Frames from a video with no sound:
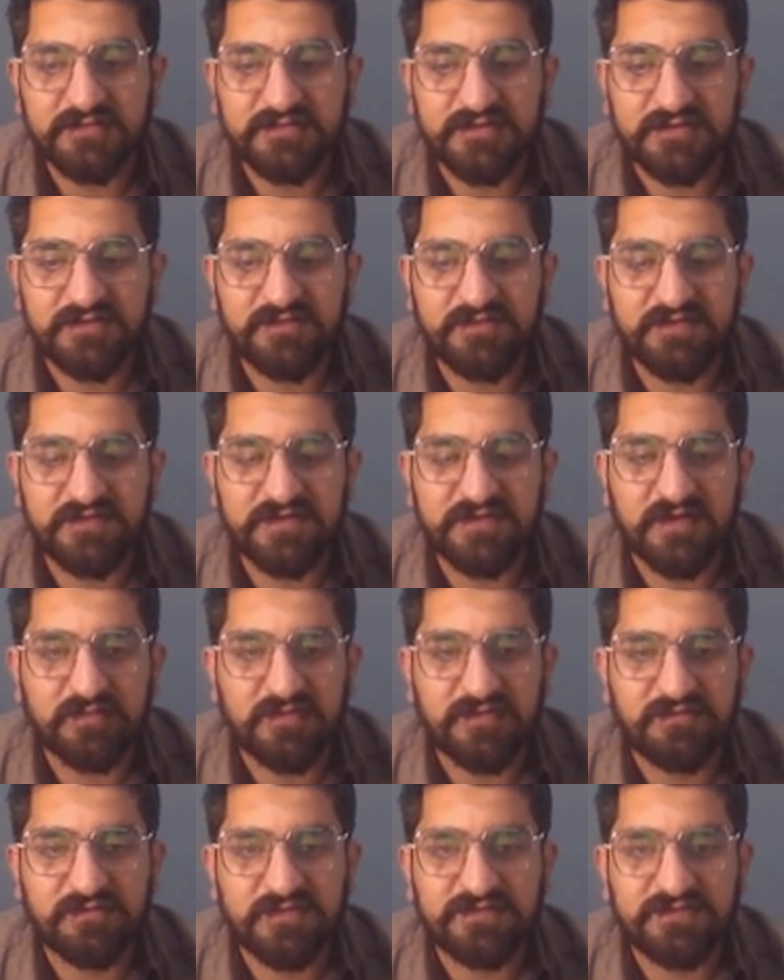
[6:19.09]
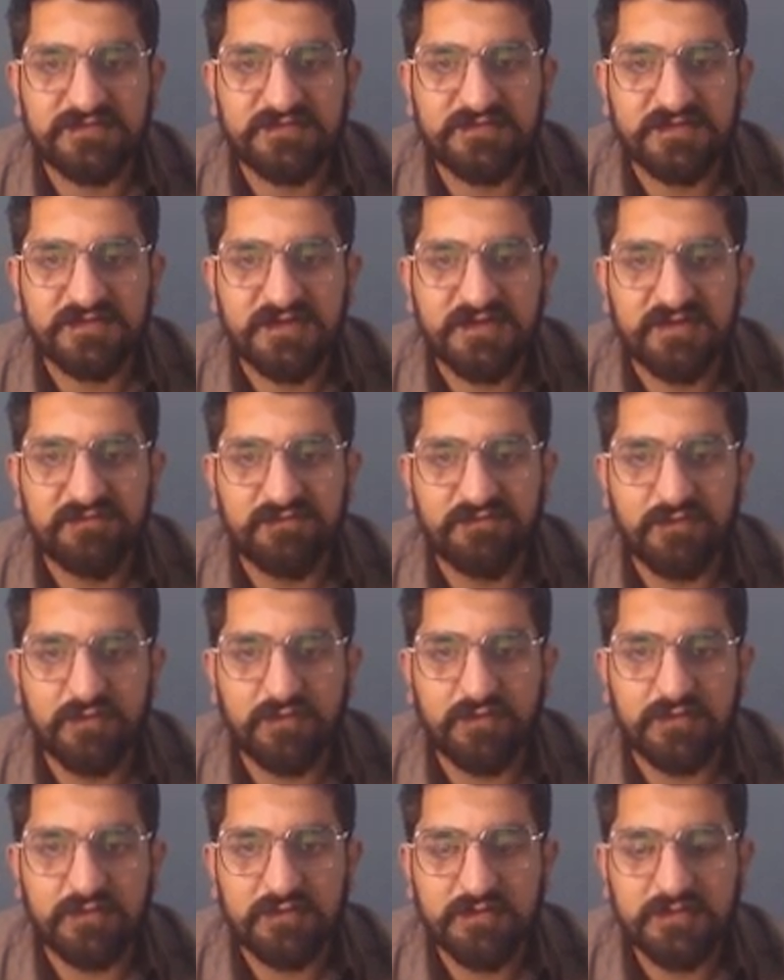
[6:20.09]
Evans gambit, which is
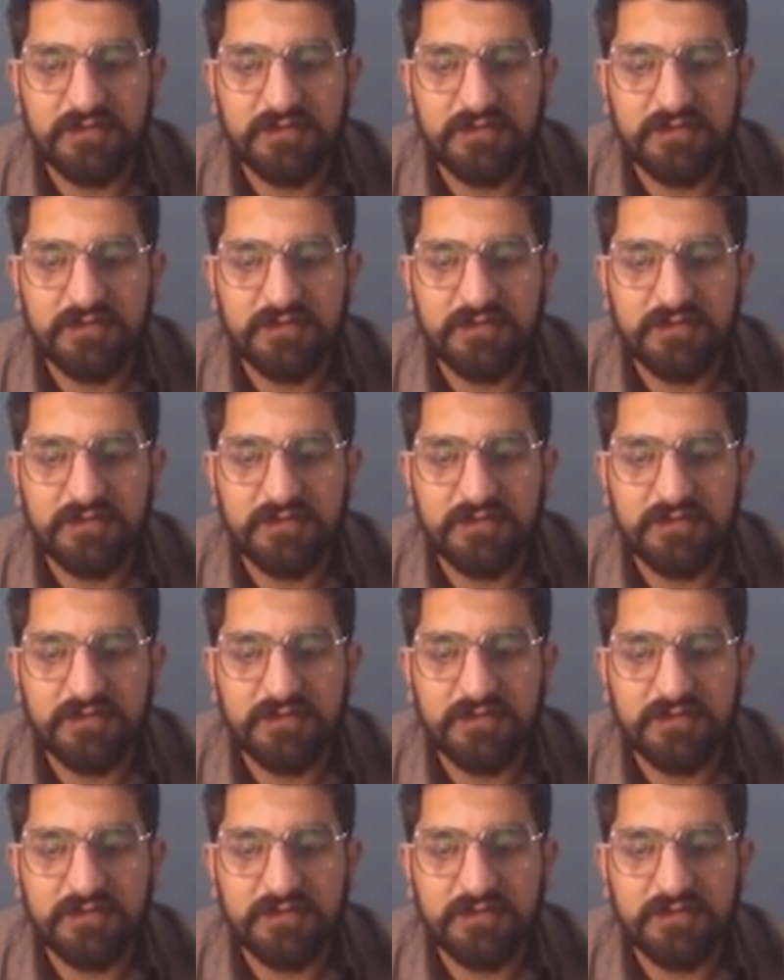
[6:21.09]
e4,